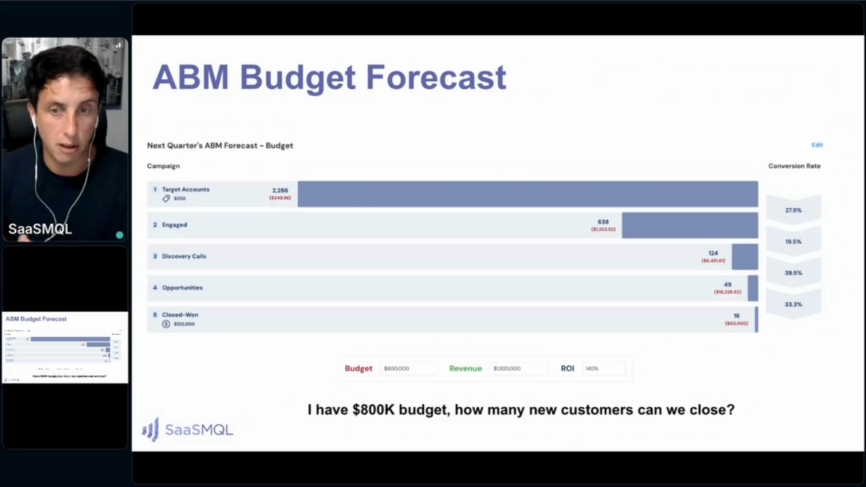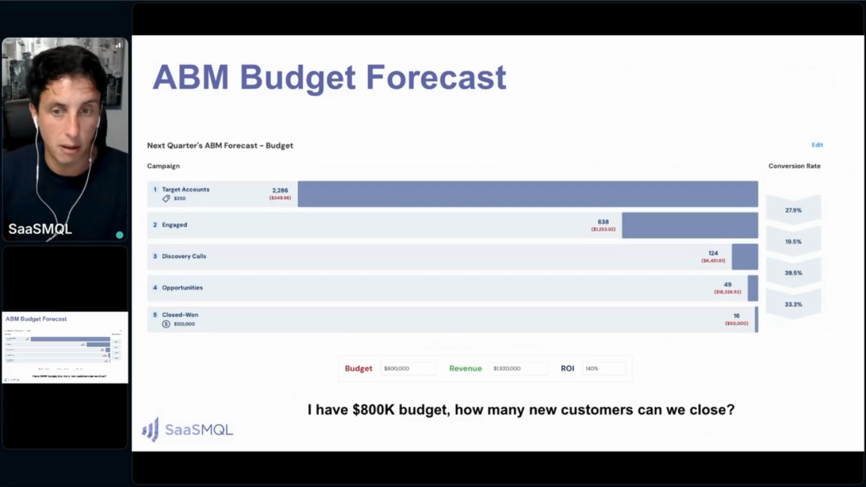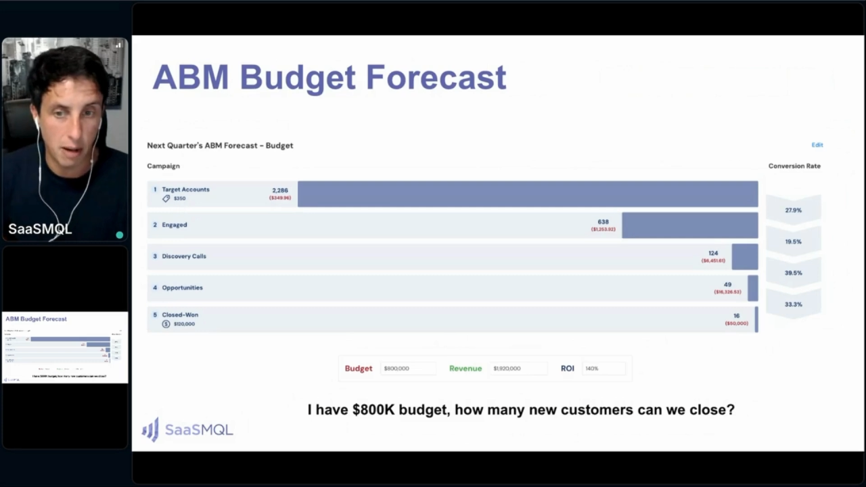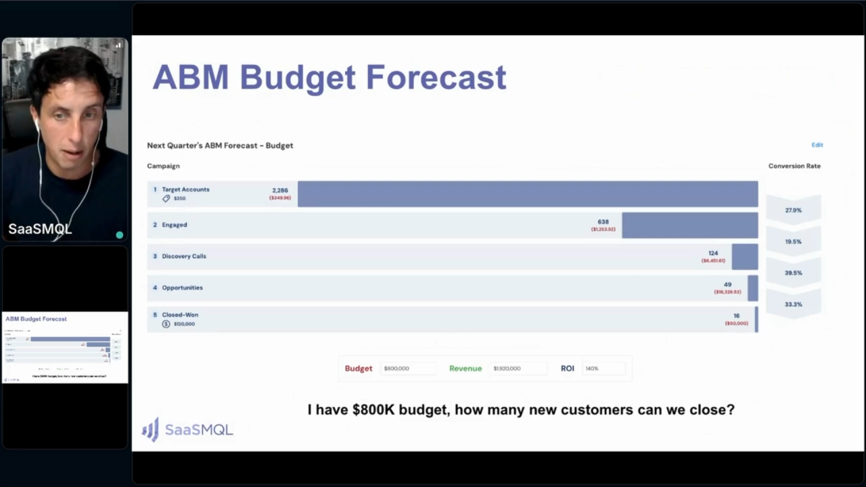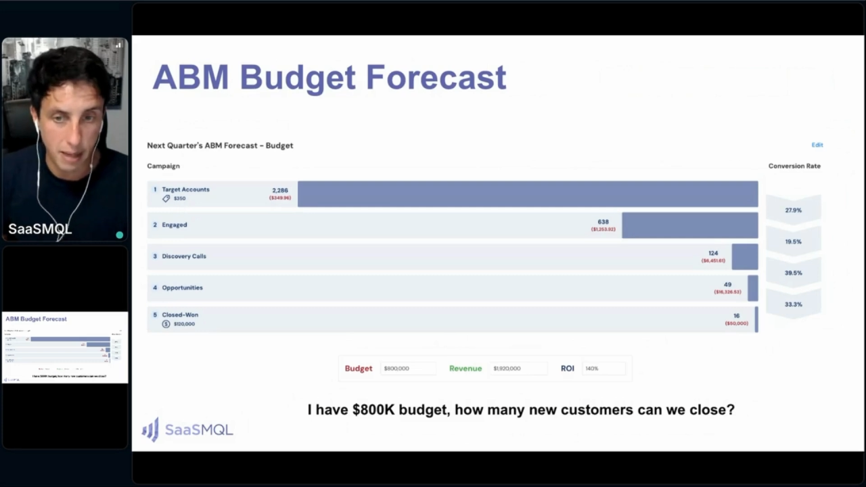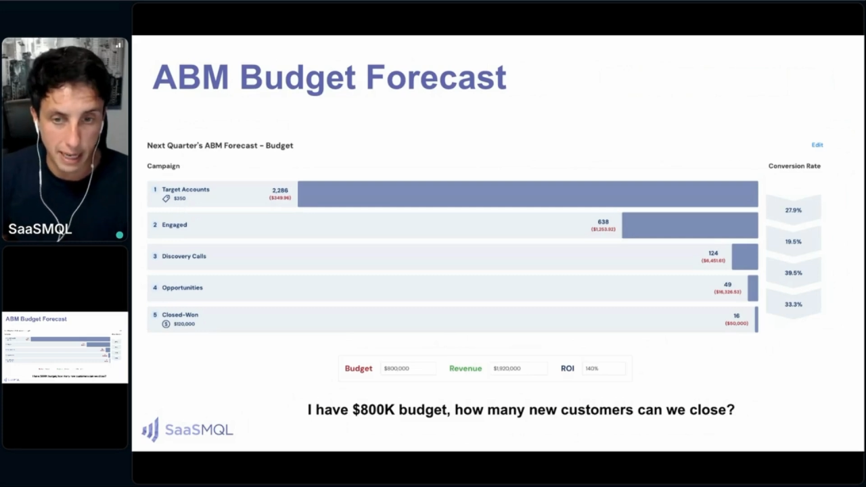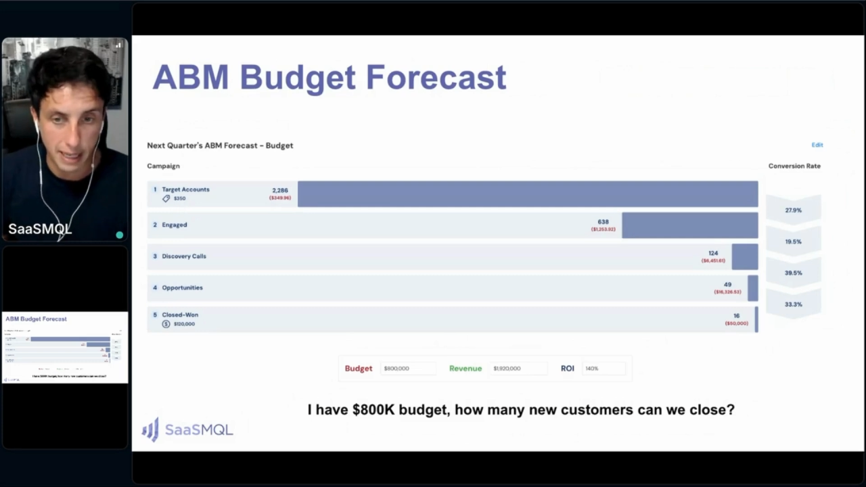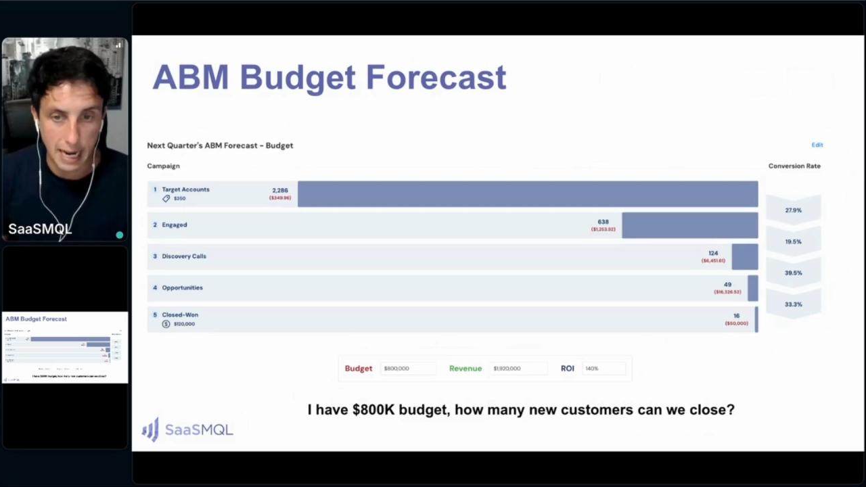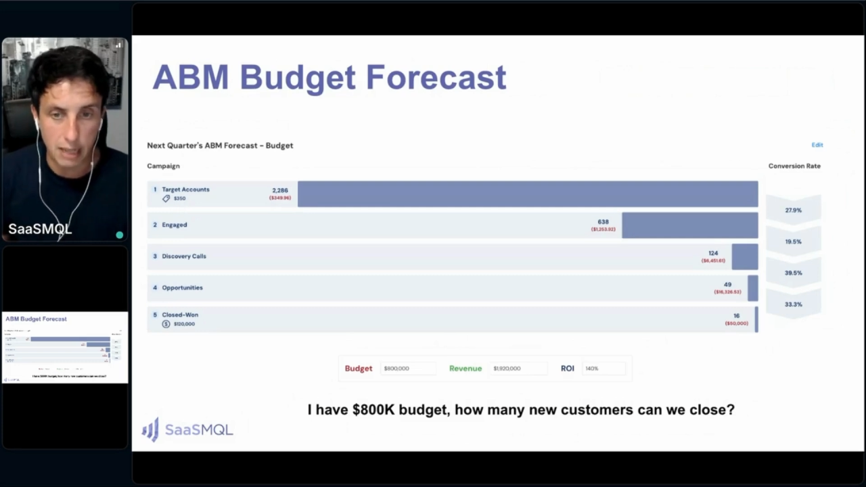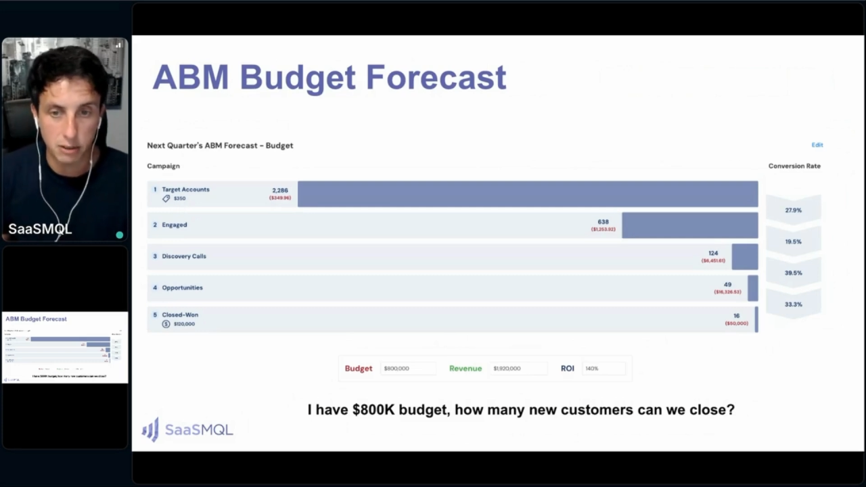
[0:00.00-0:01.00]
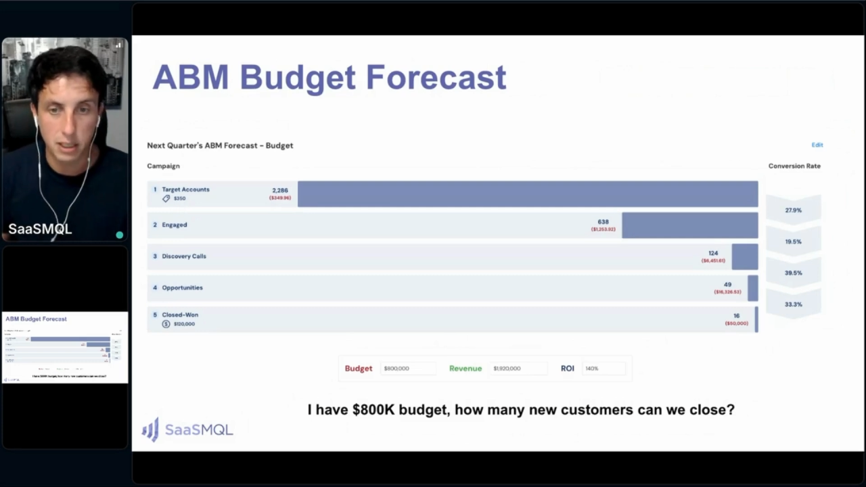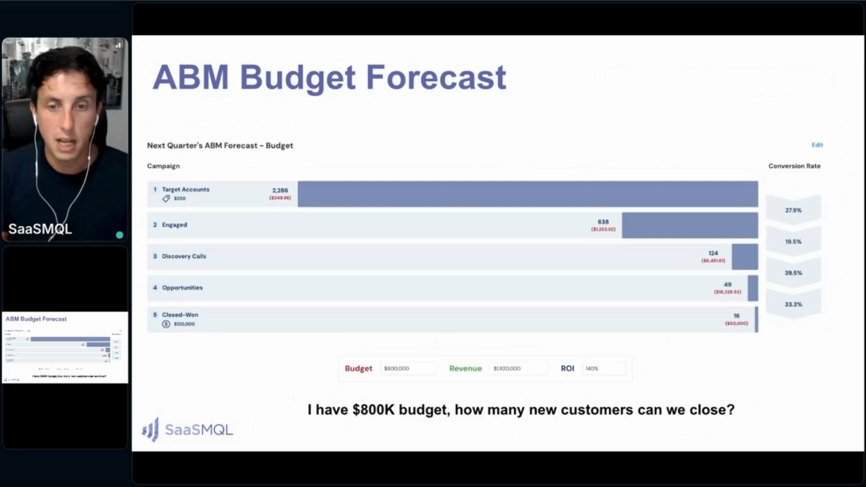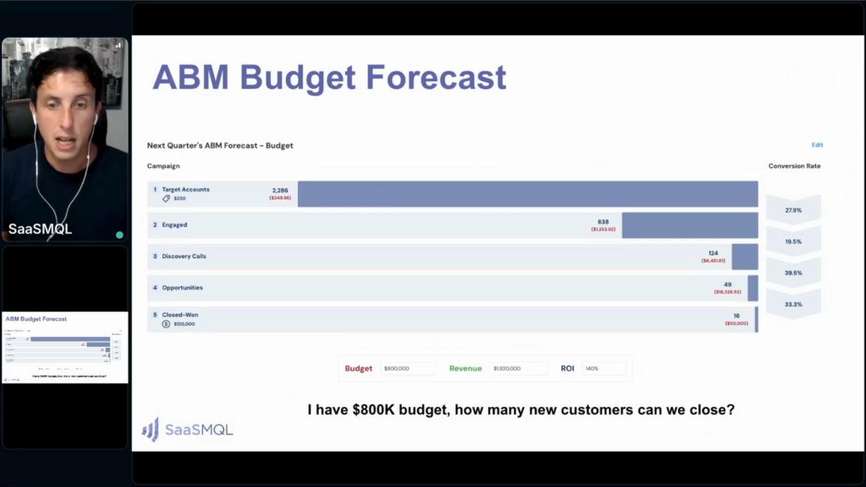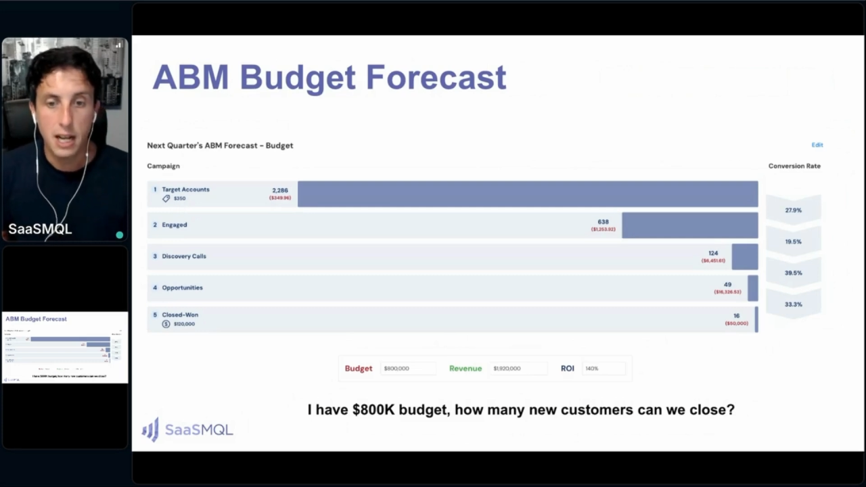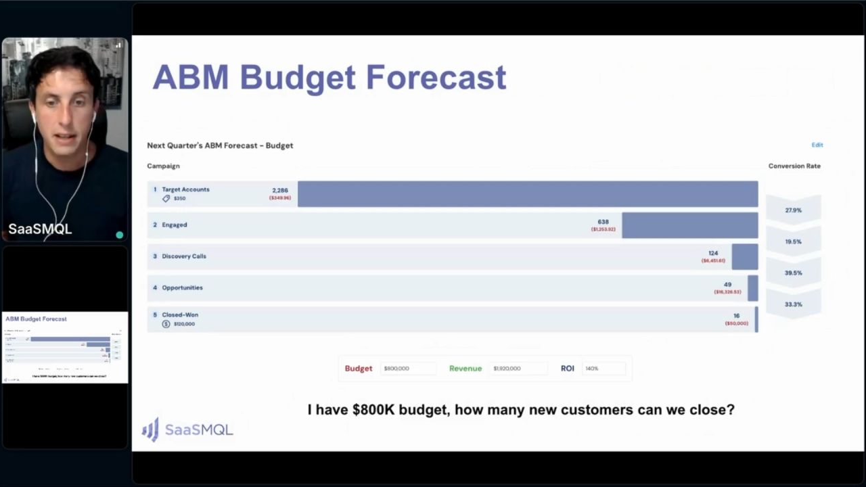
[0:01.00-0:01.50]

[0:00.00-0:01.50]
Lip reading: or how many accounts?